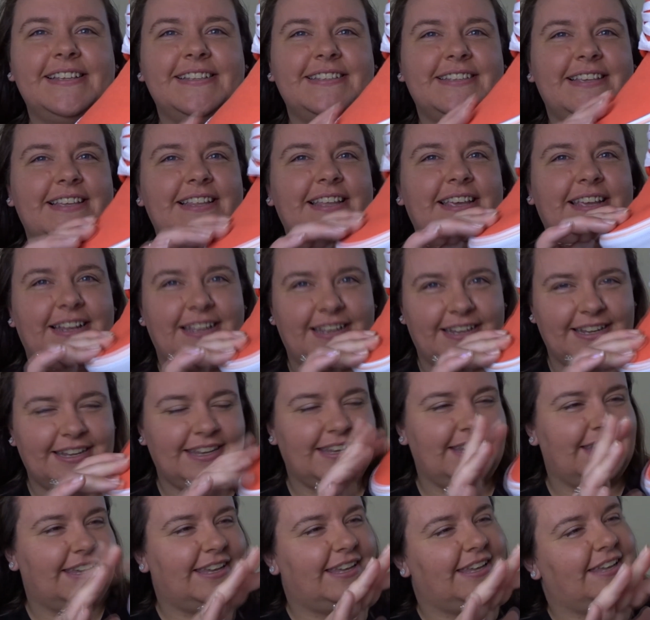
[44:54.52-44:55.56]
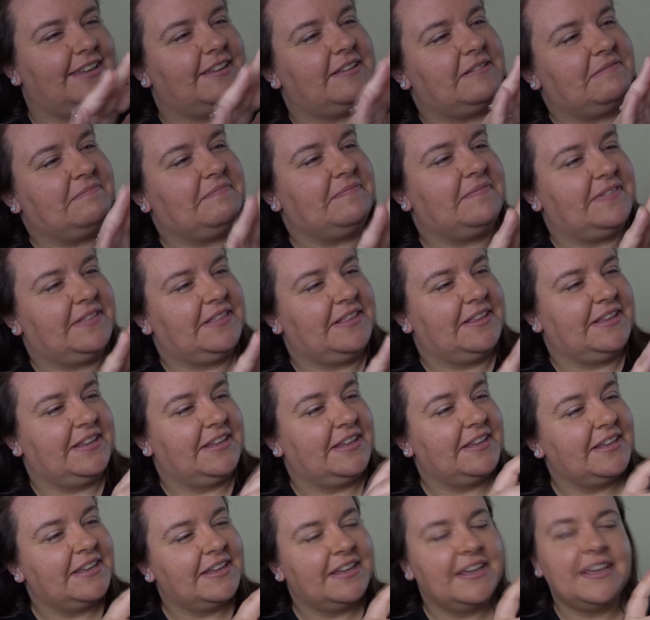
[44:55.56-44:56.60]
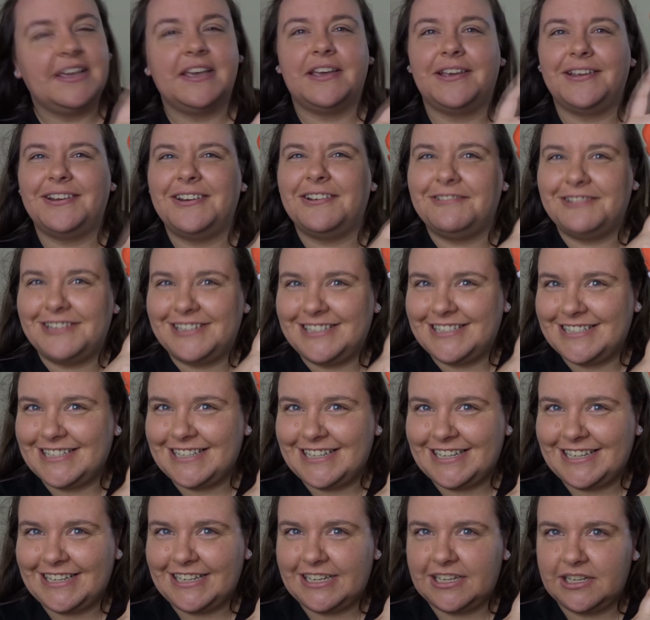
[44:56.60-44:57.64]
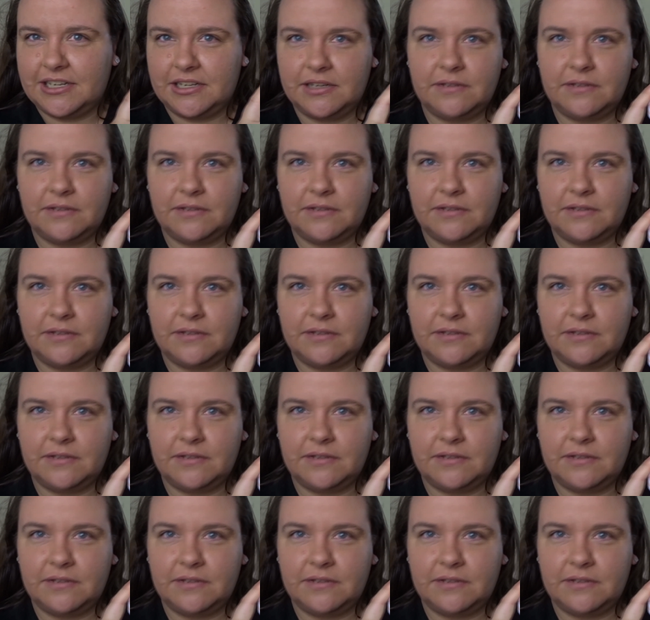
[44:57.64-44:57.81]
So they're like an orangey.